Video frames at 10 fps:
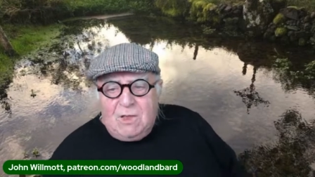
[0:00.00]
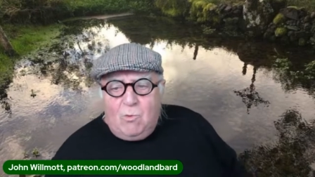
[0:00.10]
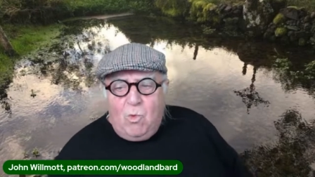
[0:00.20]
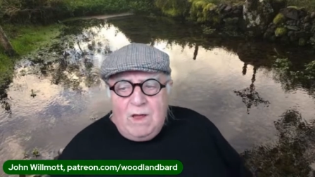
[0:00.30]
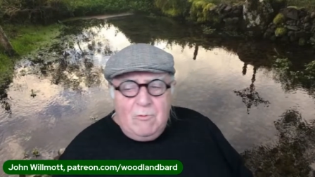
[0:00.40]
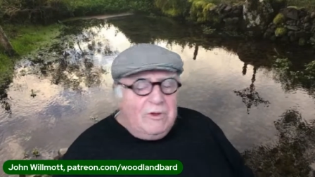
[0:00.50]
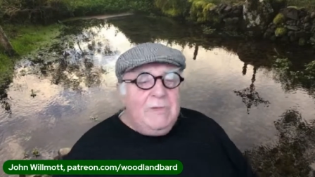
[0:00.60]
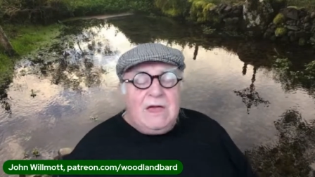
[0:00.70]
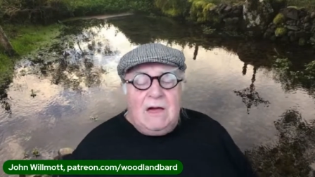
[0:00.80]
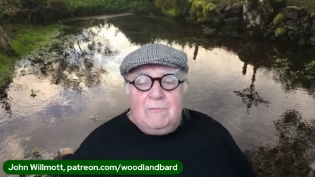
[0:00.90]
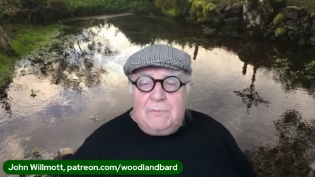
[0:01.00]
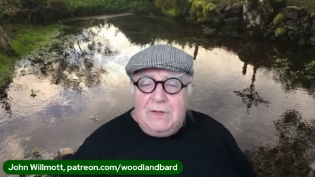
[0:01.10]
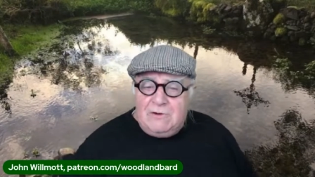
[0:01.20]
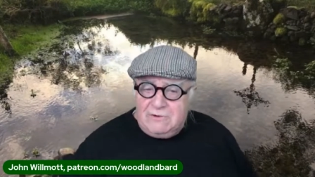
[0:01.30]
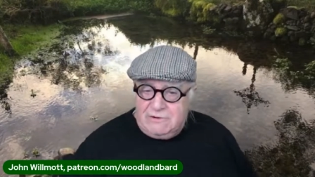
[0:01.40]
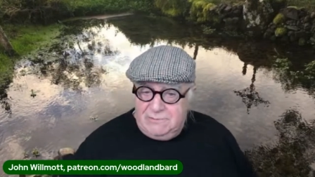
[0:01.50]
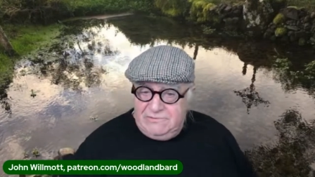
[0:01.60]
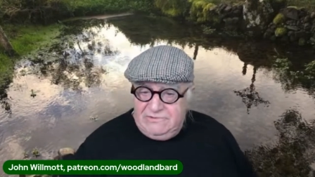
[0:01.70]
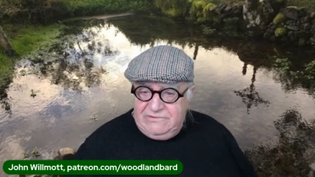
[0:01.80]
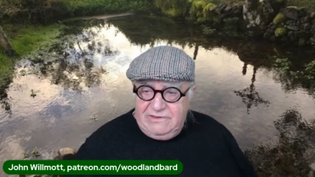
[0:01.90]
when we become
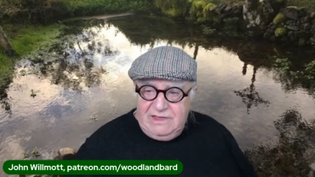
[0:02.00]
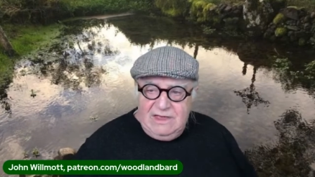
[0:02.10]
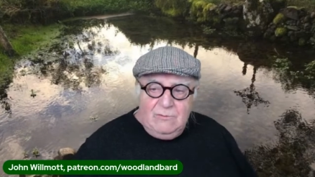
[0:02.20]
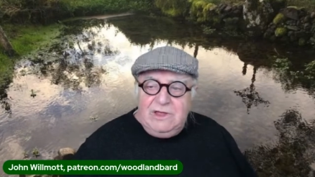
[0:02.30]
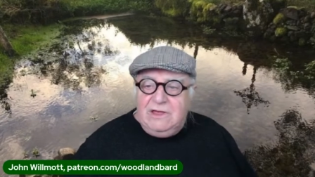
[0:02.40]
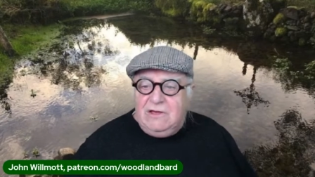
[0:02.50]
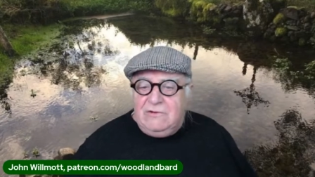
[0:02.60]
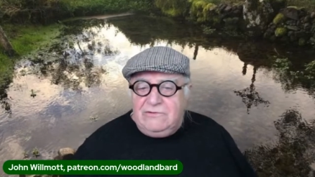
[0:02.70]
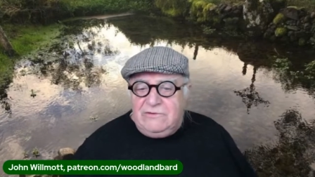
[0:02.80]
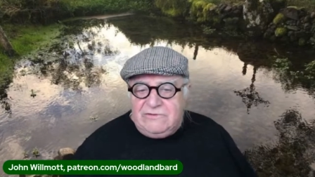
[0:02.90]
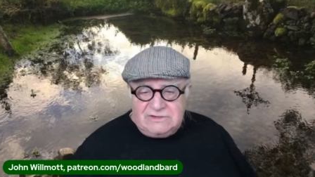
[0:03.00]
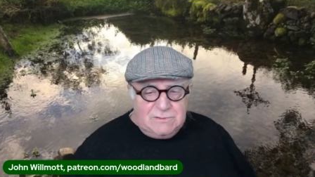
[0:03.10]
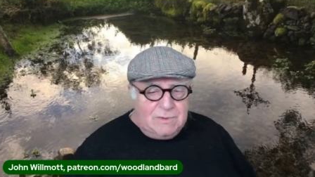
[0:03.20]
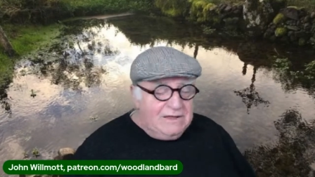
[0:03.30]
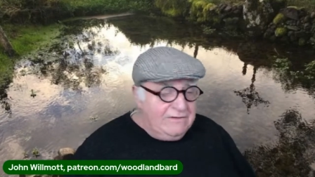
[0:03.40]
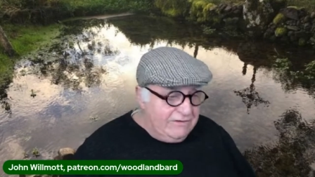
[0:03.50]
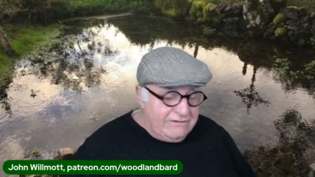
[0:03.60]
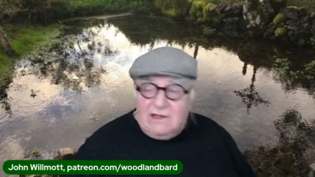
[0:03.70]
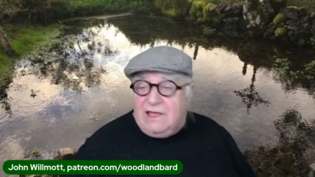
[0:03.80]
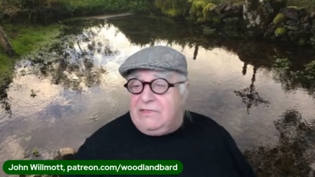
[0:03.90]
pilgrims and we go to such places
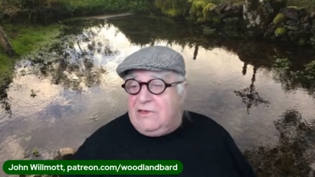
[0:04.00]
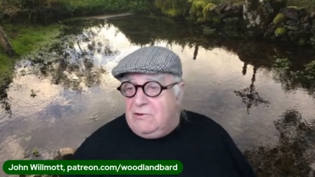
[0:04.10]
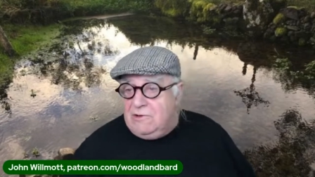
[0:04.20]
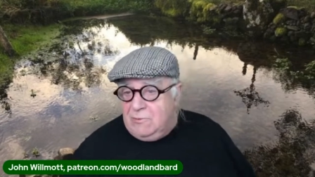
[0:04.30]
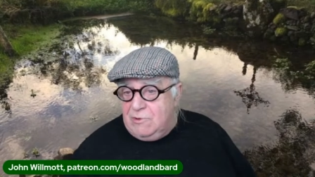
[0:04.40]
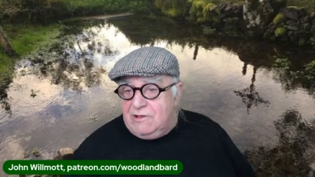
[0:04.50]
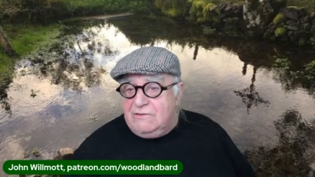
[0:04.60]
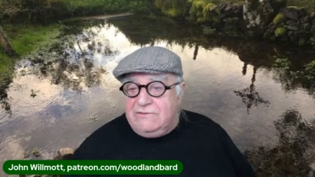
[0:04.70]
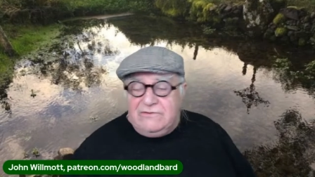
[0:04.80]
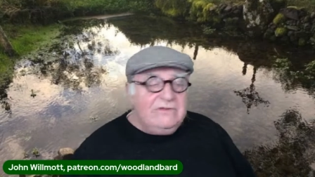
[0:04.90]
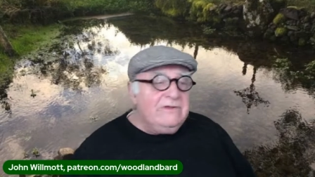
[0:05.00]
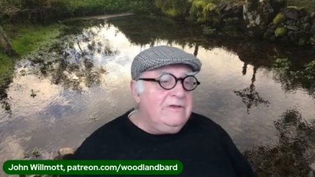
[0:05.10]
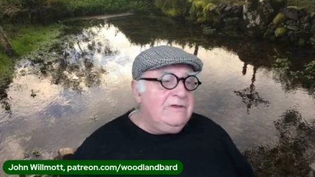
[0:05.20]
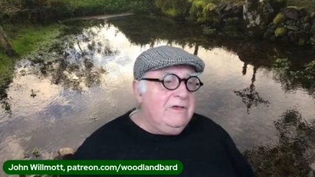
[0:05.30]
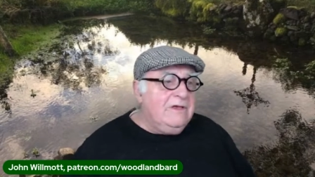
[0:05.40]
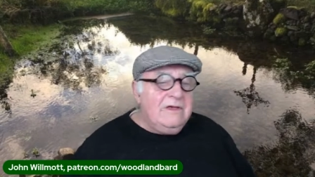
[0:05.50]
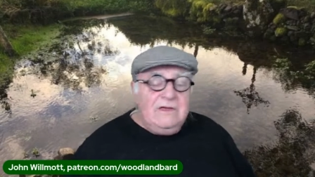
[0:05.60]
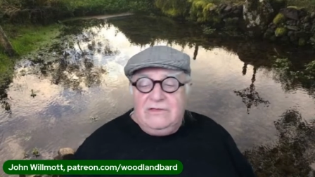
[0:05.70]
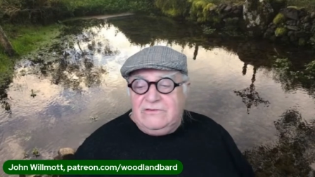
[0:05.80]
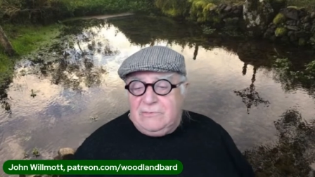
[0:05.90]
like the Holy Wells and the
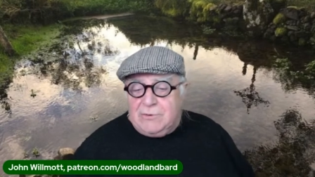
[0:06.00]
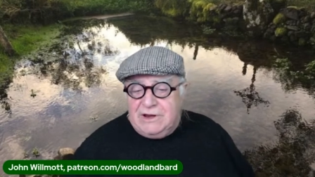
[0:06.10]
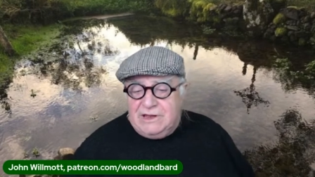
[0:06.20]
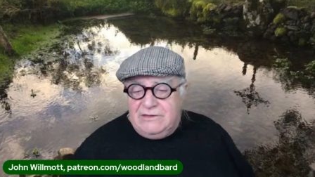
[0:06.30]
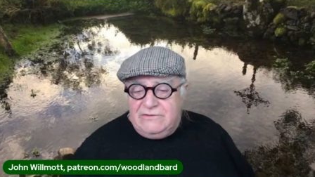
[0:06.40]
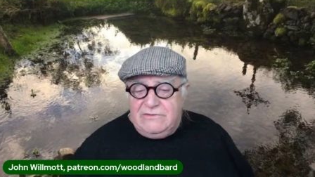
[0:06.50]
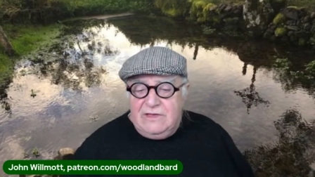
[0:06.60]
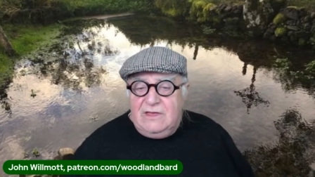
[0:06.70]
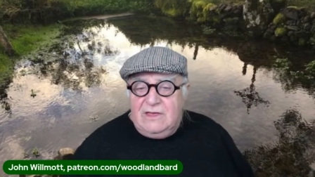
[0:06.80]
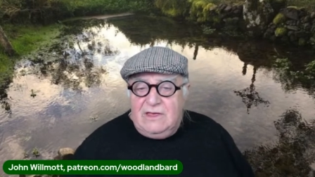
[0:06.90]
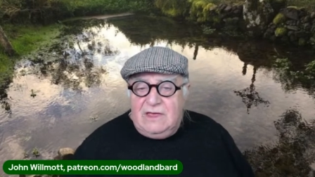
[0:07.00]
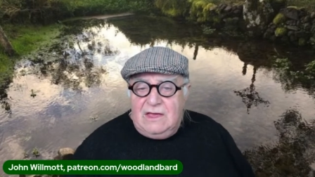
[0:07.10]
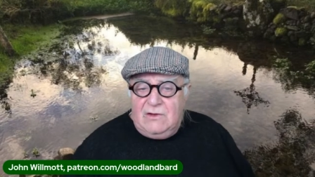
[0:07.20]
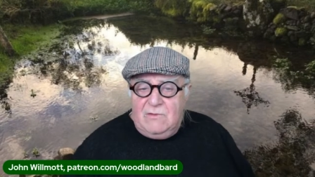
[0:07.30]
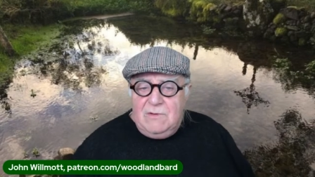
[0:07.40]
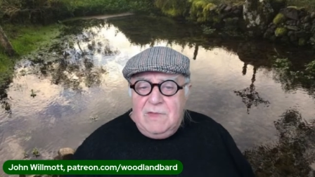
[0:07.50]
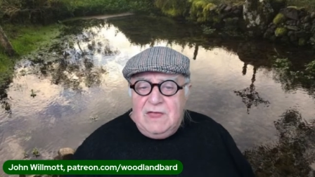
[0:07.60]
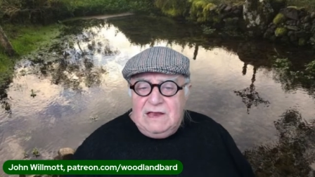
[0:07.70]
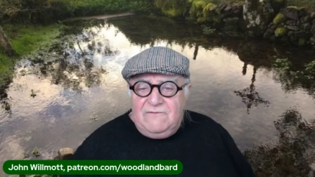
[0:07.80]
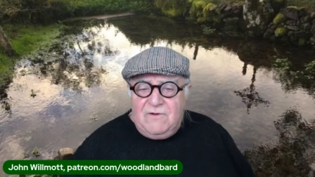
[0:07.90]
the springs, we're
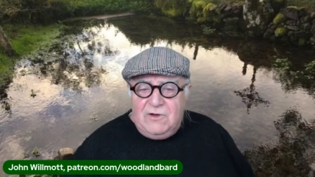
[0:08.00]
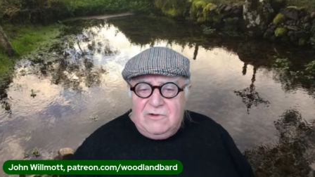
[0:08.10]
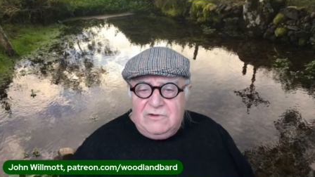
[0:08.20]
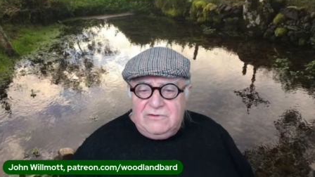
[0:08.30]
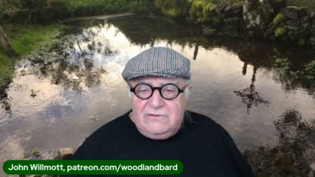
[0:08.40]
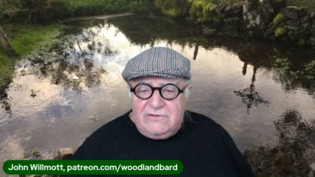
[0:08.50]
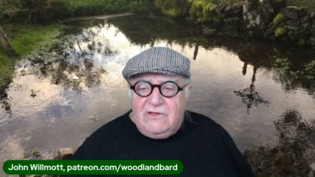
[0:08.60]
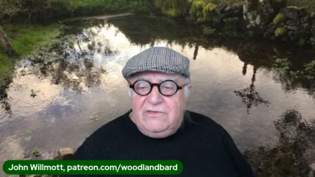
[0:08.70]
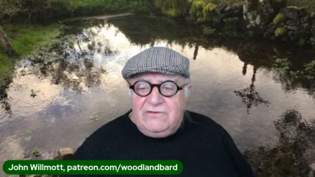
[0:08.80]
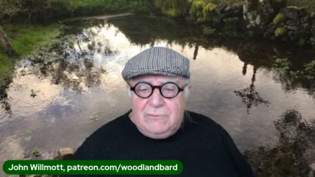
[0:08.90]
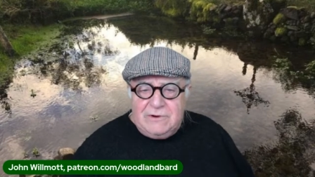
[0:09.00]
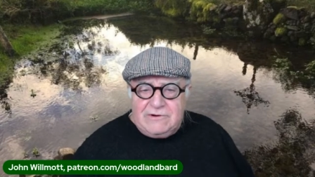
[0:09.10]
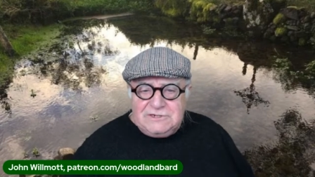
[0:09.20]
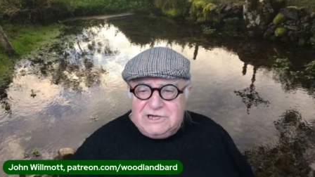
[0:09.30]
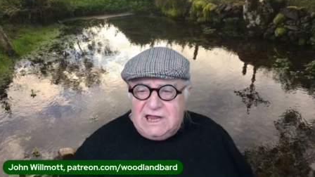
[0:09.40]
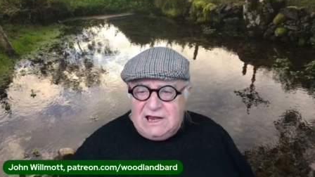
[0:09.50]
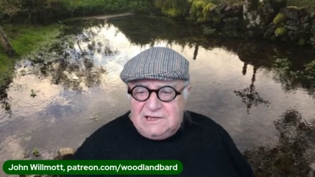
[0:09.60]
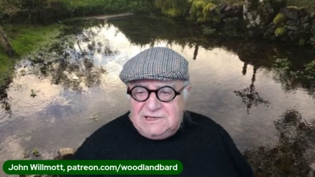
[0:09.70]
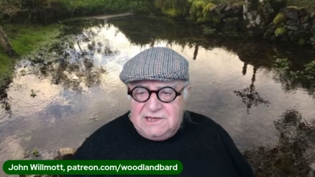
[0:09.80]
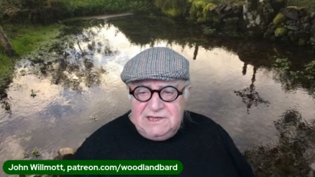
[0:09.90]
mainly focused on the
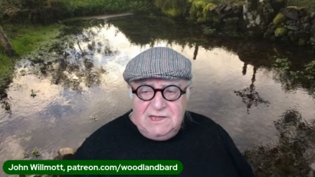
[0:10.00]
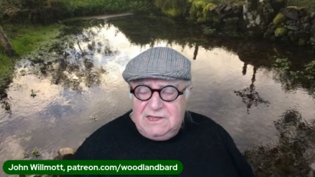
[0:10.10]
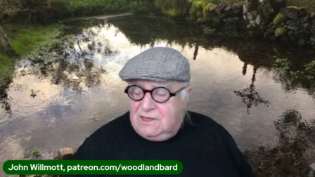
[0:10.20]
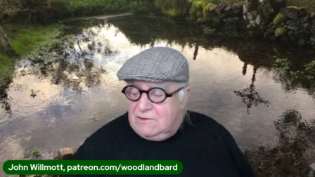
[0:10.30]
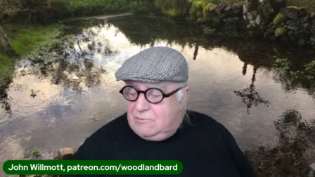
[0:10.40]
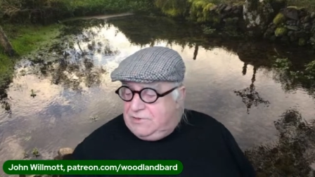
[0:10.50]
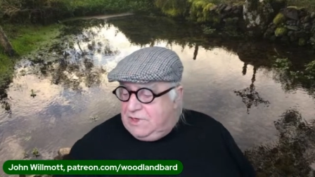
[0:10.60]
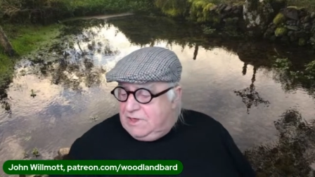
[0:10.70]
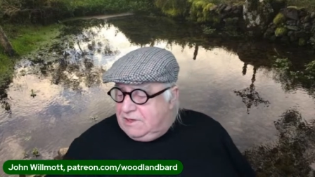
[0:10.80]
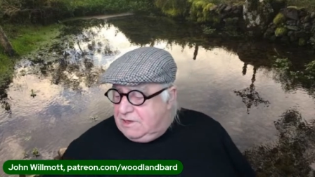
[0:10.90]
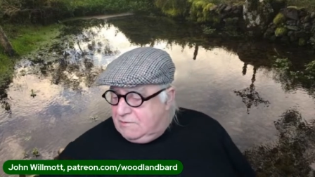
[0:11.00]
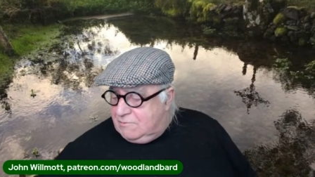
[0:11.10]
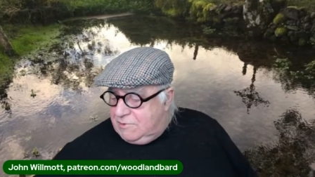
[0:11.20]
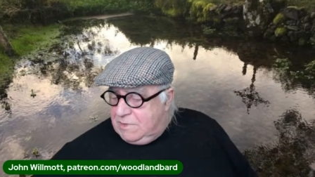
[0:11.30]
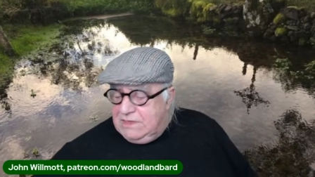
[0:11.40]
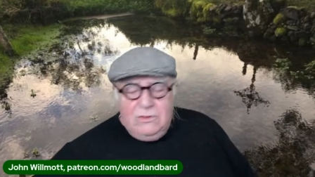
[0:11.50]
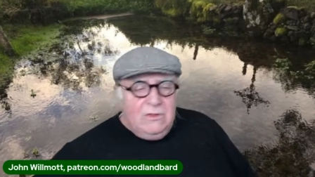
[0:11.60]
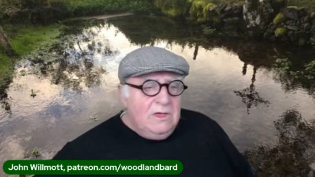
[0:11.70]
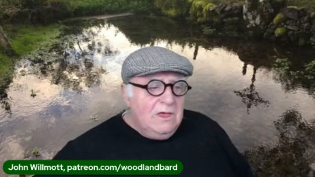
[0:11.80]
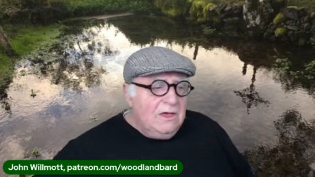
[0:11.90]
spirituality. We think we
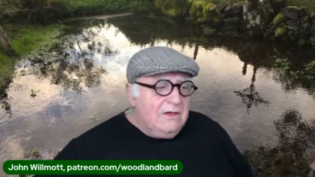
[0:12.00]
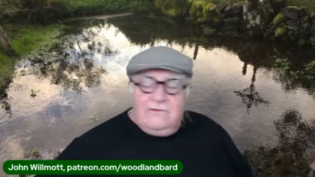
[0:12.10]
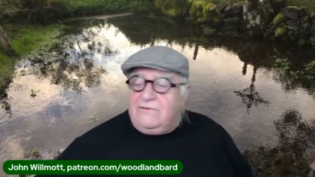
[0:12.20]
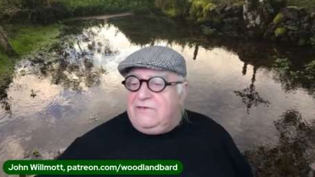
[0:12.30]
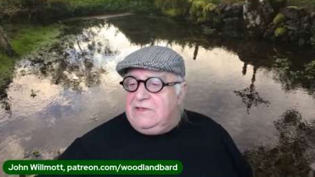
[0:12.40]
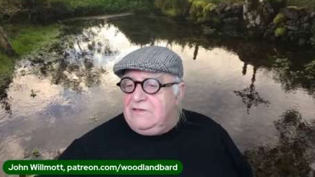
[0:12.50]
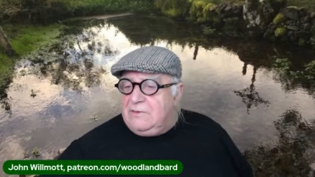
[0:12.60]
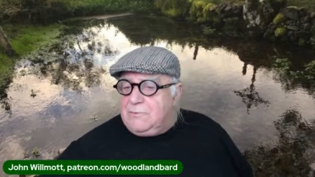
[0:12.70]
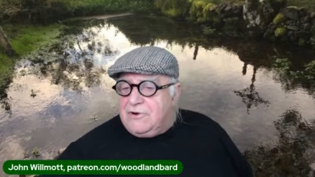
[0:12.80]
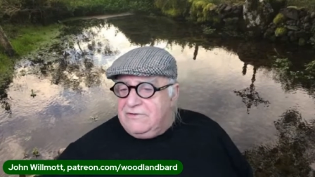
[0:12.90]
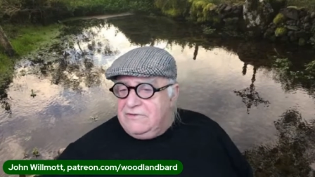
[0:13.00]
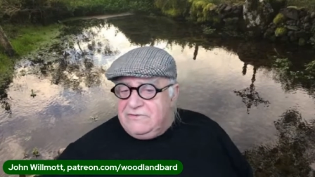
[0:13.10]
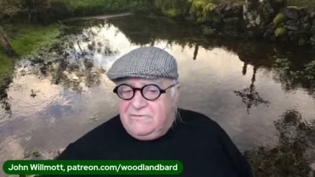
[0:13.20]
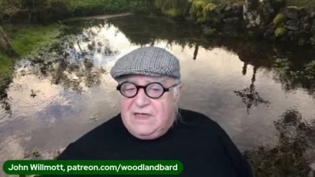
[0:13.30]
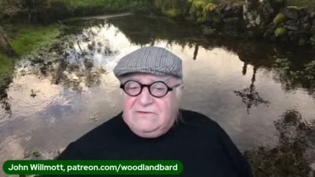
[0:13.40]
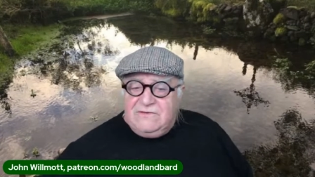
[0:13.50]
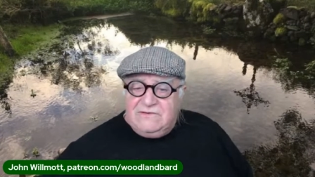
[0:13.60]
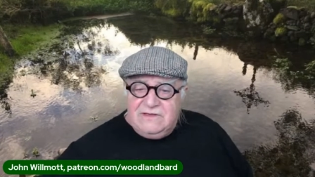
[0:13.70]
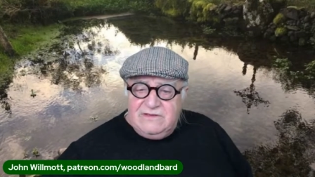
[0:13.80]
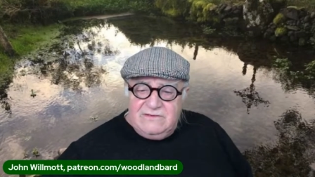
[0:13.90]
may consider the presence of
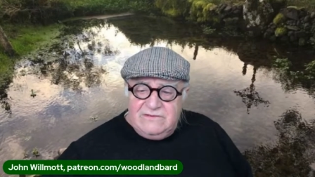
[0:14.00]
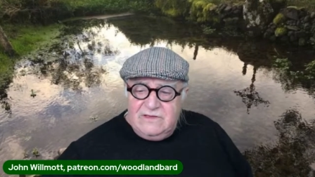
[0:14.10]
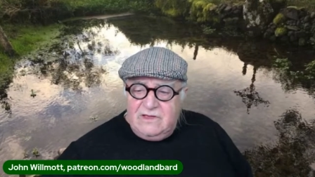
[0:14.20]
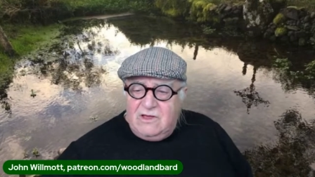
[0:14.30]
entities